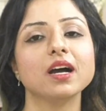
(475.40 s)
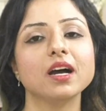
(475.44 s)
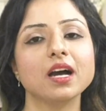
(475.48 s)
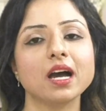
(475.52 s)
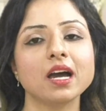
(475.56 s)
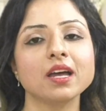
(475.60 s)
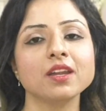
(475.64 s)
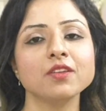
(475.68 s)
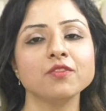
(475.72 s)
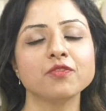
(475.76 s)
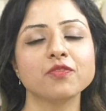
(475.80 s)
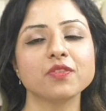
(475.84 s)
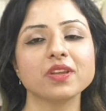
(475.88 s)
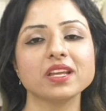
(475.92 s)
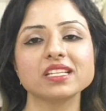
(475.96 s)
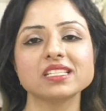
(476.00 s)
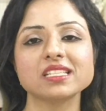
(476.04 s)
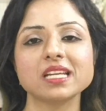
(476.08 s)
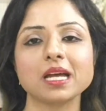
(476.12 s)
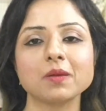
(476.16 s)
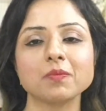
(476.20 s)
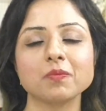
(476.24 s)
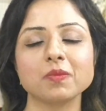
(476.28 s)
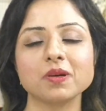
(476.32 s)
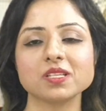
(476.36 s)
unfreeze
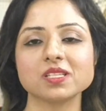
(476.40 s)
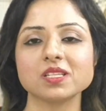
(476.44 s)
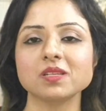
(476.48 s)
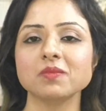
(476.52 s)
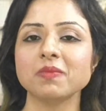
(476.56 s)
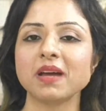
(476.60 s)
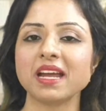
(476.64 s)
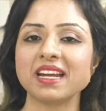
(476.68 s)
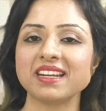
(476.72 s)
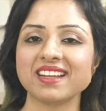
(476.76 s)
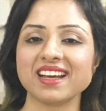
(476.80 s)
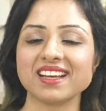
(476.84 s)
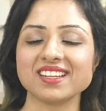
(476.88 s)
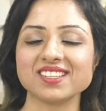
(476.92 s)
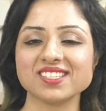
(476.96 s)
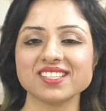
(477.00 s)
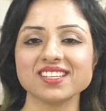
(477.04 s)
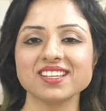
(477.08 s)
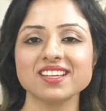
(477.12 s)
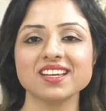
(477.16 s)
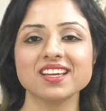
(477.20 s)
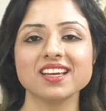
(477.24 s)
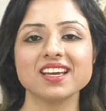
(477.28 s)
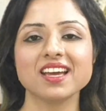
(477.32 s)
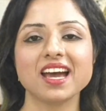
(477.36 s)
that person by
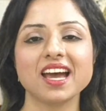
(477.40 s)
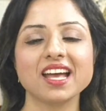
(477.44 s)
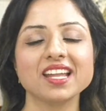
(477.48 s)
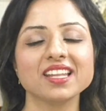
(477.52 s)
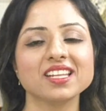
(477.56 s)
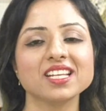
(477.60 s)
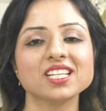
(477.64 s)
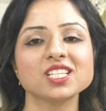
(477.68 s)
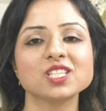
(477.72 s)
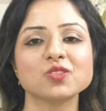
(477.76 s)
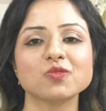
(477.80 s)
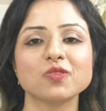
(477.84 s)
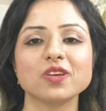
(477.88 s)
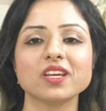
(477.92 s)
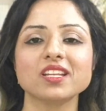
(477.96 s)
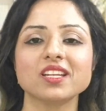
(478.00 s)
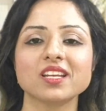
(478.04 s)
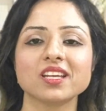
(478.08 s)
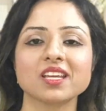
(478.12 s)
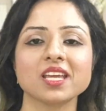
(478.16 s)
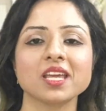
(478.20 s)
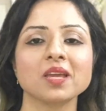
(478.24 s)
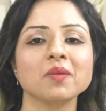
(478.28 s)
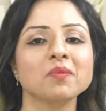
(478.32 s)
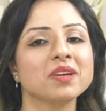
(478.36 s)
touching and this way
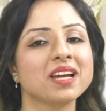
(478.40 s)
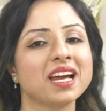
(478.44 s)
the game